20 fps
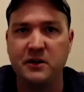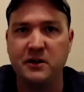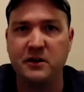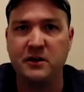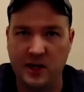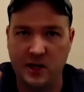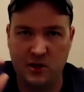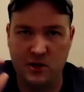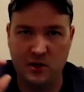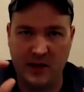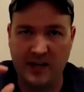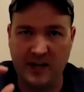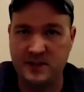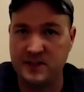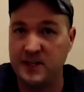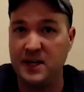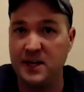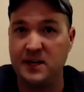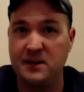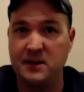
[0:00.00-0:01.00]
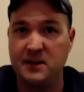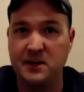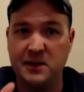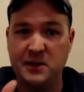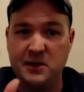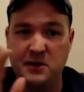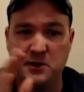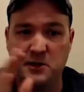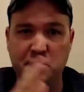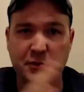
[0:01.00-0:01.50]
Like, that's it.
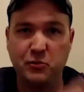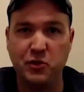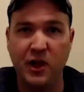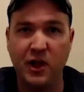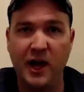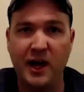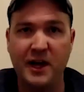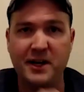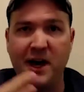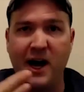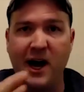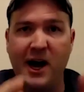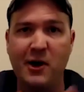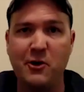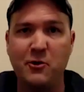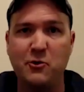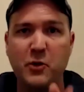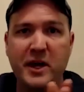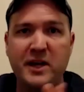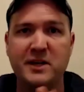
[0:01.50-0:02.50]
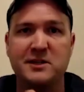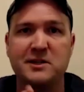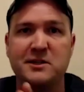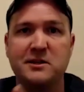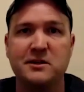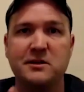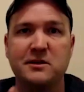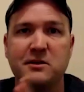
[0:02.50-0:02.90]
Demand outweighs